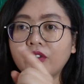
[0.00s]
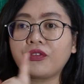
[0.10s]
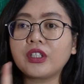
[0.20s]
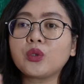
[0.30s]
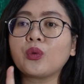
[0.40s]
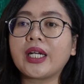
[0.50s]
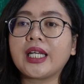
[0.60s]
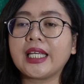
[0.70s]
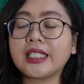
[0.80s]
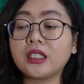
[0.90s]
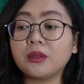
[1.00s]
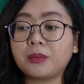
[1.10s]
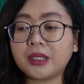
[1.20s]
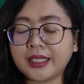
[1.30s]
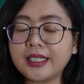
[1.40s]
The first one is
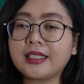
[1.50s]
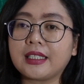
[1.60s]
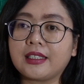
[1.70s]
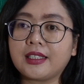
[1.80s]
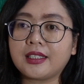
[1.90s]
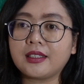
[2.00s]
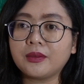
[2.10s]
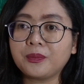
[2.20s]
persistence,